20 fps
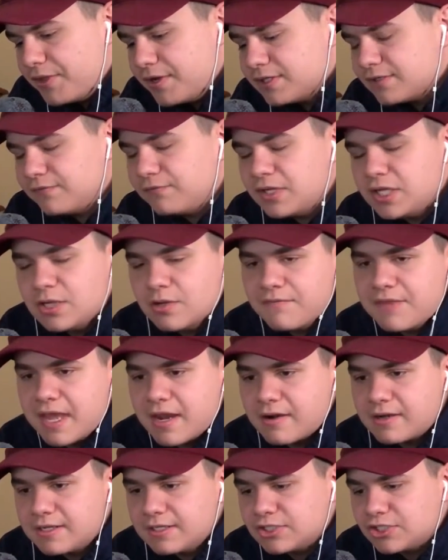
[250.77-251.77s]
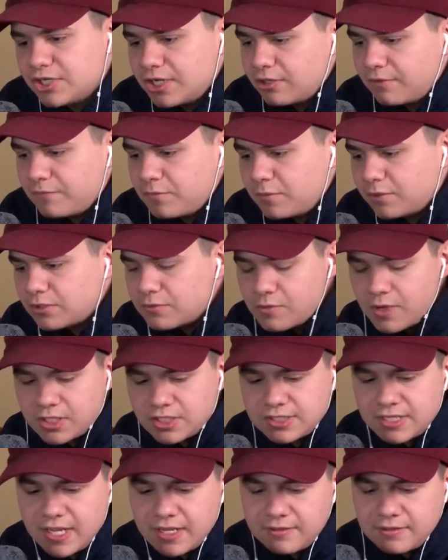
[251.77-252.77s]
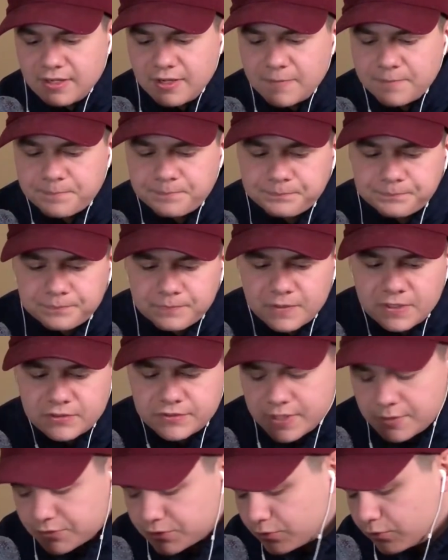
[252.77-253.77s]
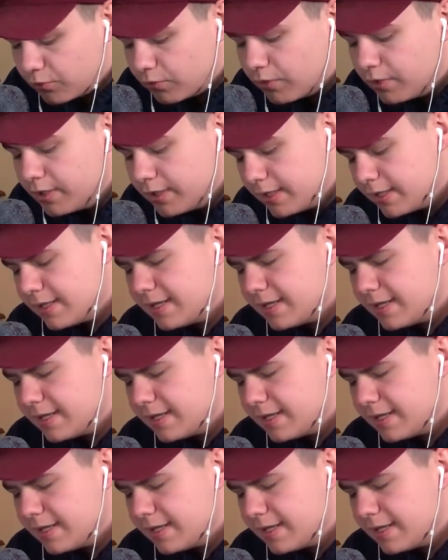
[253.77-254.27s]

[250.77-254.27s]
There's a video of that on his channel if you want to go watch that. So that was cool.